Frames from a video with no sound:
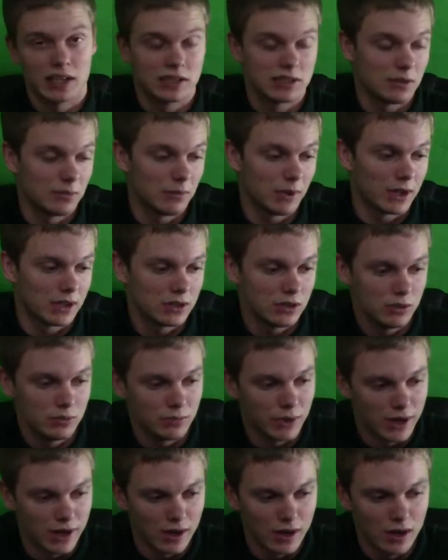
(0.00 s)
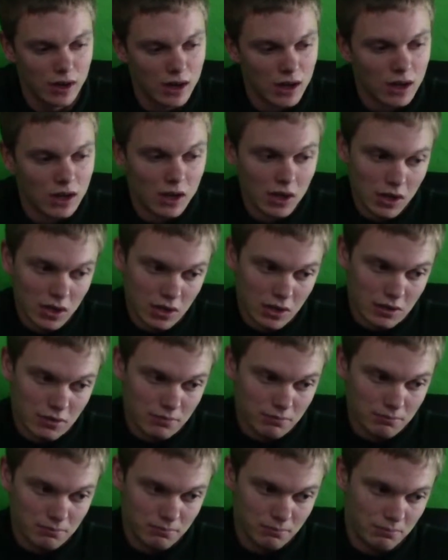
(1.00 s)
in like something like Tomb Raider.
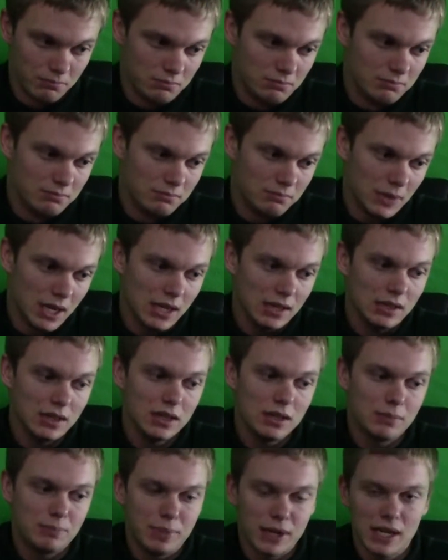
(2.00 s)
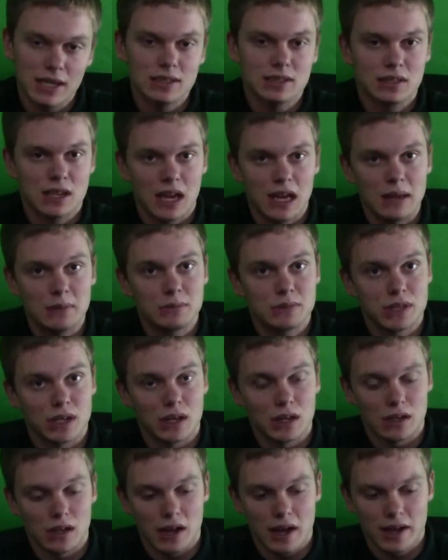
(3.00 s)
Mainly the biggest games
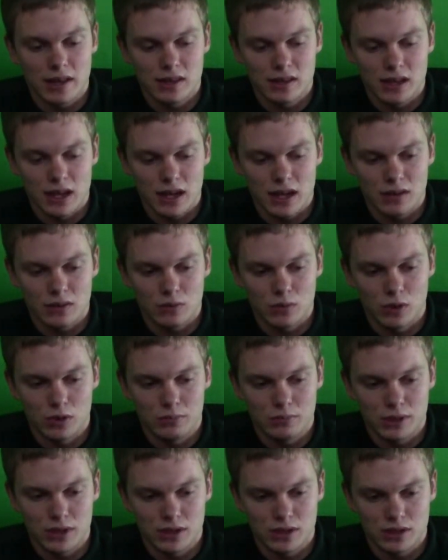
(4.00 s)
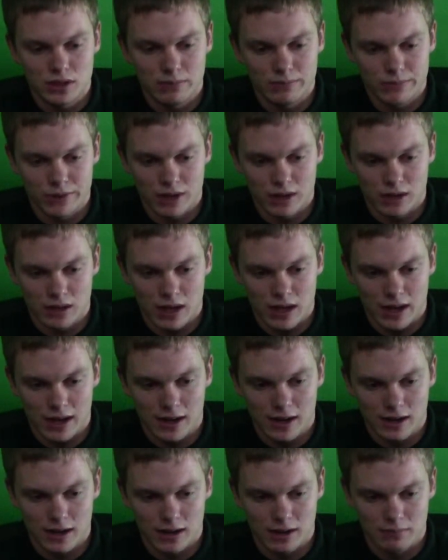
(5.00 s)
that are like that would be something
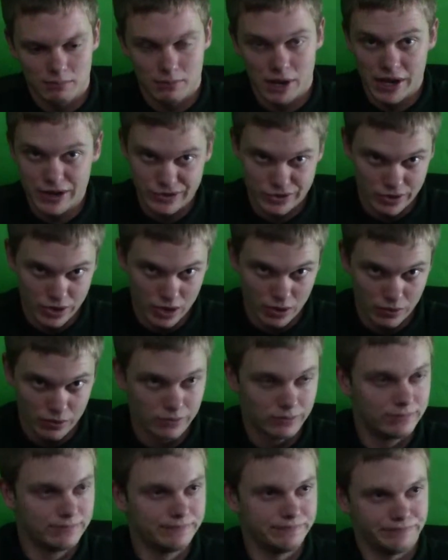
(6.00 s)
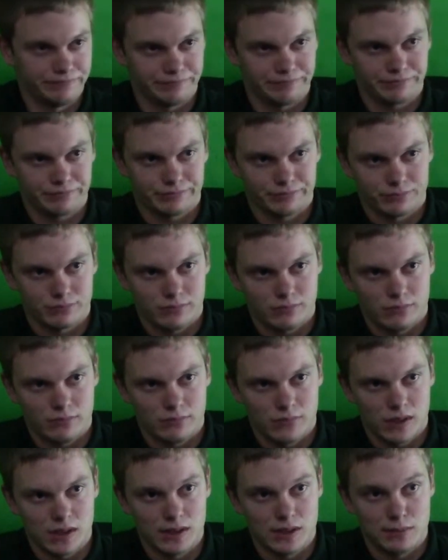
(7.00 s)
like Metro
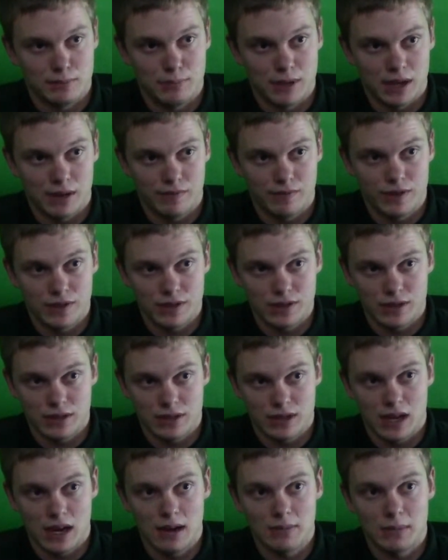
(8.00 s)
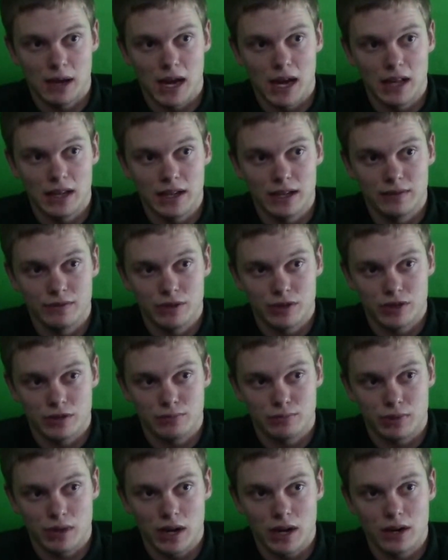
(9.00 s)
is a big Physx game. Alien
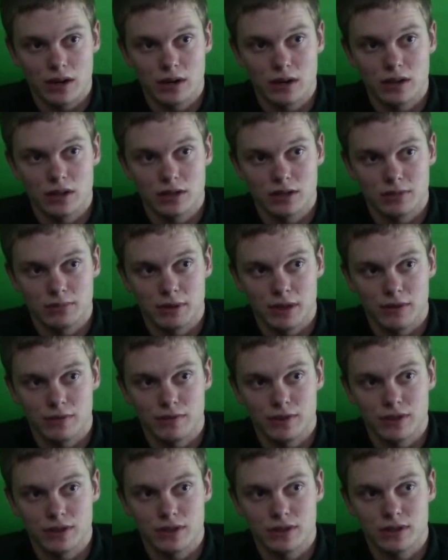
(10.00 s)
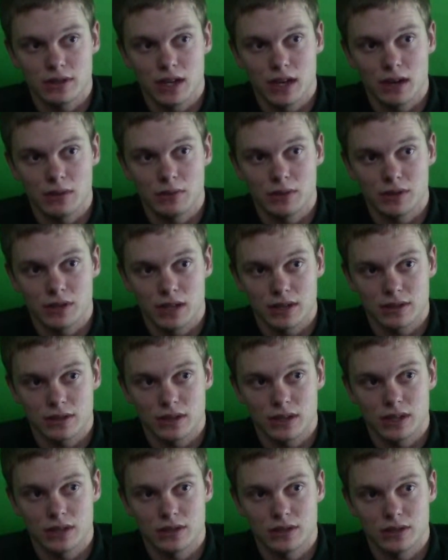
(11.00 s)
vs. Predator is a big Physx game with
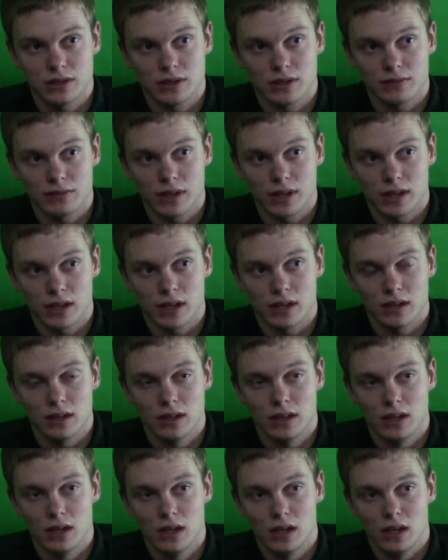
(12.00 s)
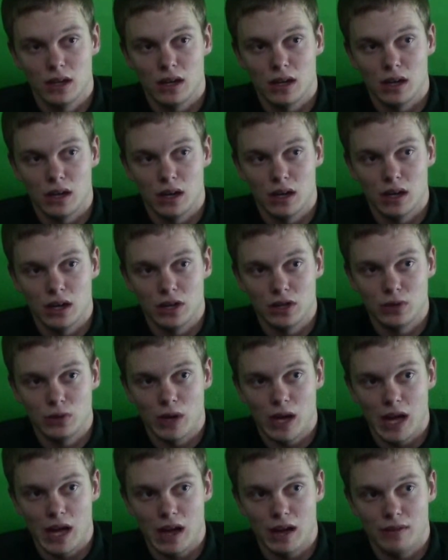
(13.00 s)
tessellation and stuff like that.
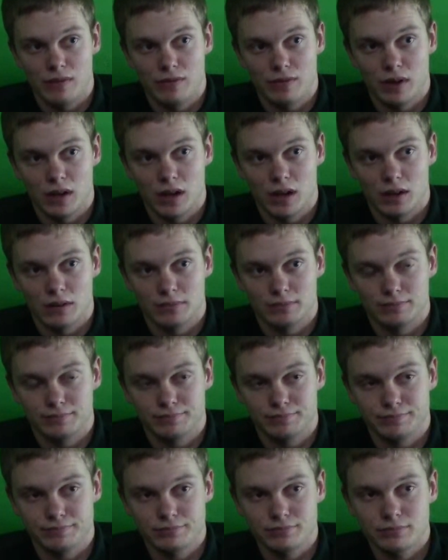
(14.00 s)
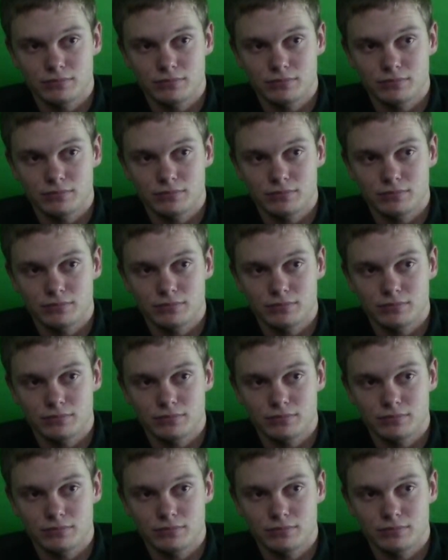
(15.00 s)
You have, and